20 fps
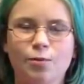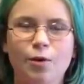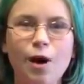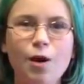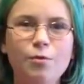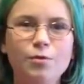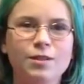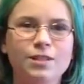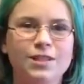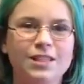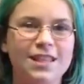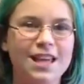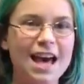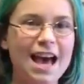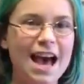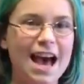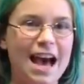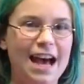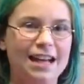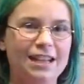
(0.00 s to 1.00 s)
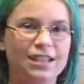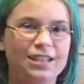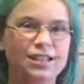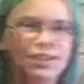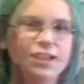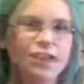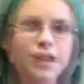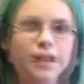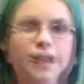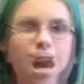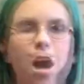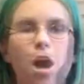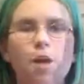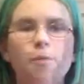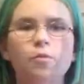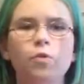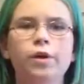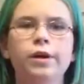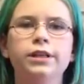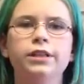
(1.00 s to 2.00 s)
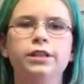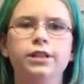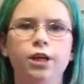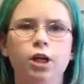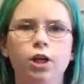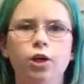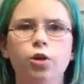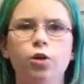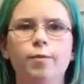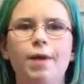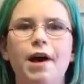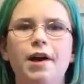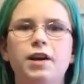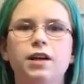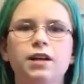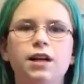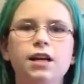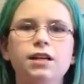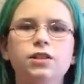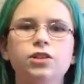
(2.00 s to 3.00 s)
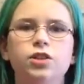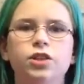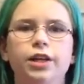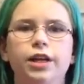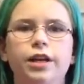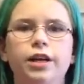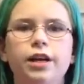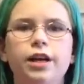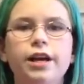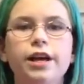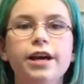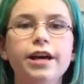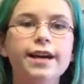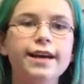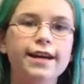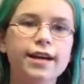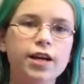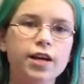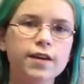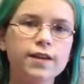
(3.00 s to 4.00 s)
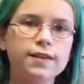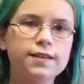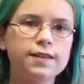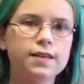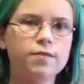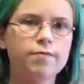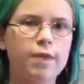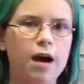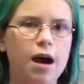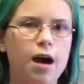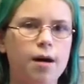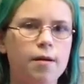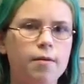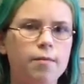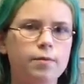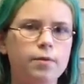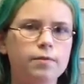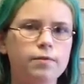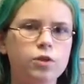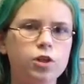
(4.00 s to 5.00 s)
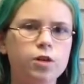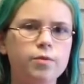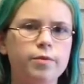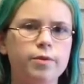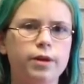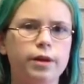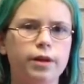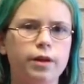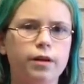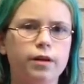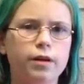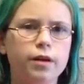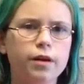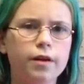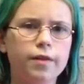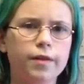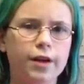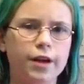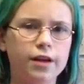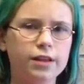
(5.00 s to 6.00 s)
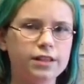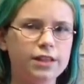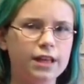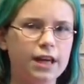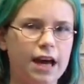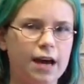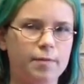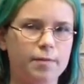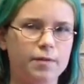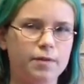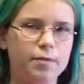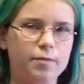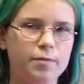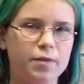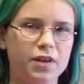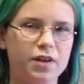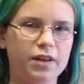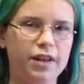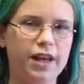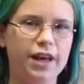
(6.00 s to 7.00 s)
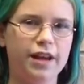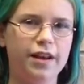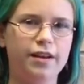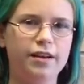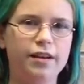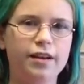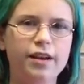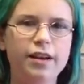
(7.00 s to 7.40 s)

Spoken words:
What was that? Now I'm going to tell you about our country. Here is the map of Germany. There is the capital, Berlin.